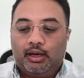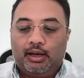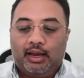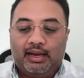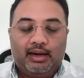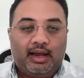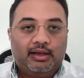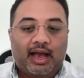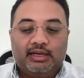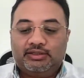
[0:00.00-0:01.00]
Uh, and
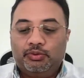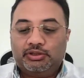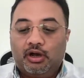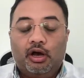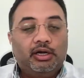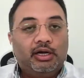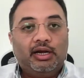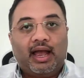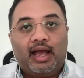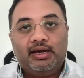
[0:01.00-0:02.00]
as it was a
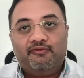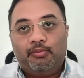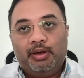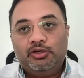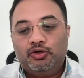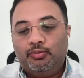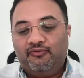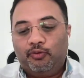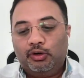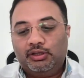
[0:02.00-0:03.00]
continent I had never been to
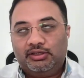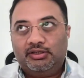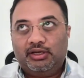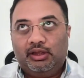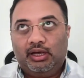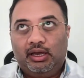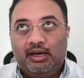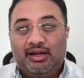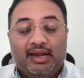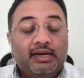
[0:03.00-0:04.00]
before, this is in
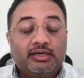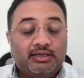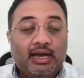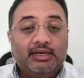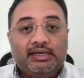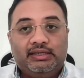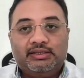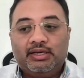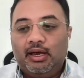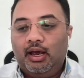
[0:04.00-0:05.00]
the late
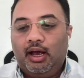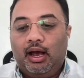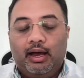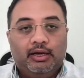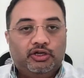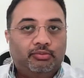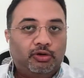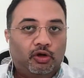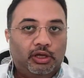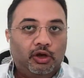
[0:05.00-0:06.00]
'90s. I
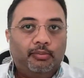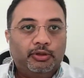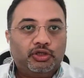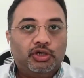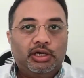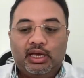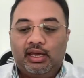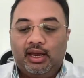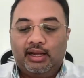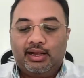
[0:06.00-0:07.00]
jumped on the
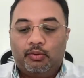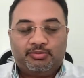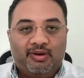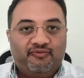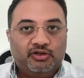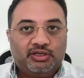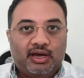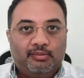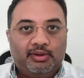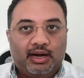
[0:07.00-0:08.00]
opportunity, and that was my first
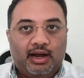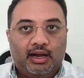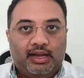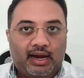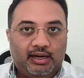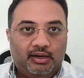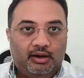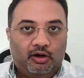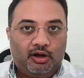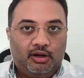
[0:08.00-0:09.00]
time that I landed
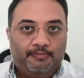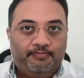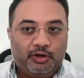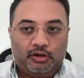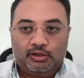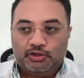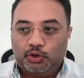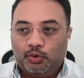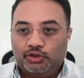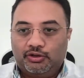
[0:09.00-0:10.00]
uh, on the
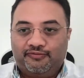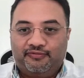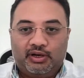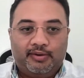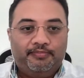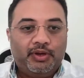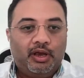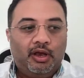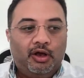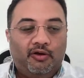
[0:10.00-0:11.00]
shores of uh,
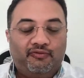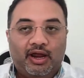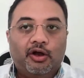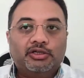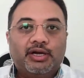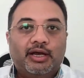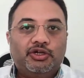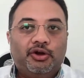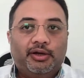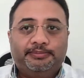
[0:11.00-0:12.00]
of Lagos,
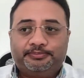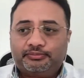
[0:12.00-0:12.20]
Nigeria.